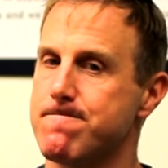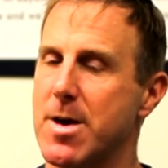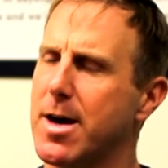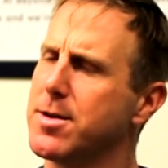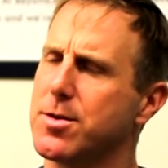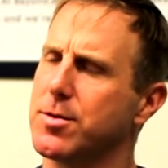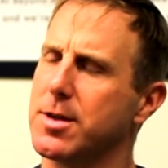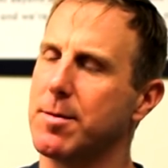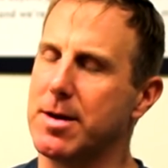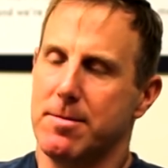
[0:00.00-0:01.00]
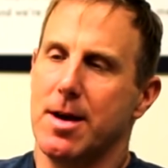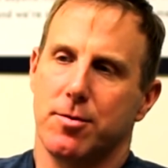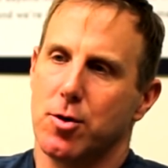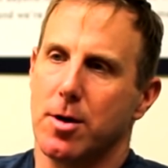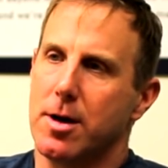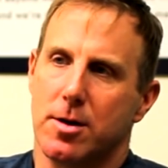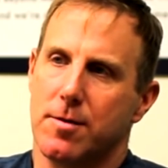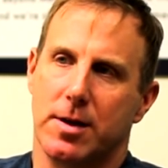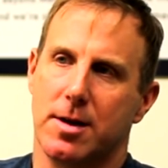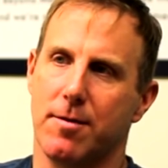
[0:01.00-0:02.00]
yeah, I just don't see. I mean, yeah, sure.
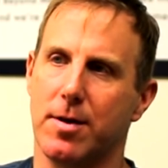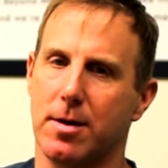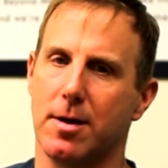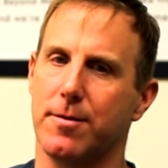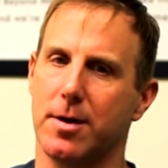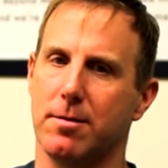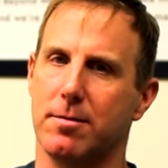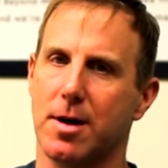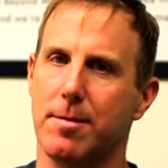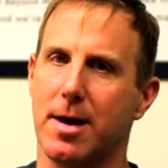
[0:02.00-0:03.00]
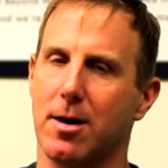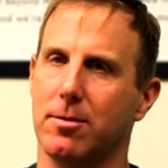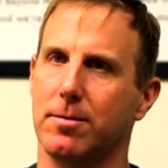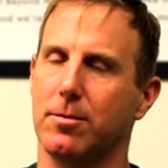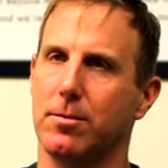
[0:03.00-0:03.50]
If it if it if it somehow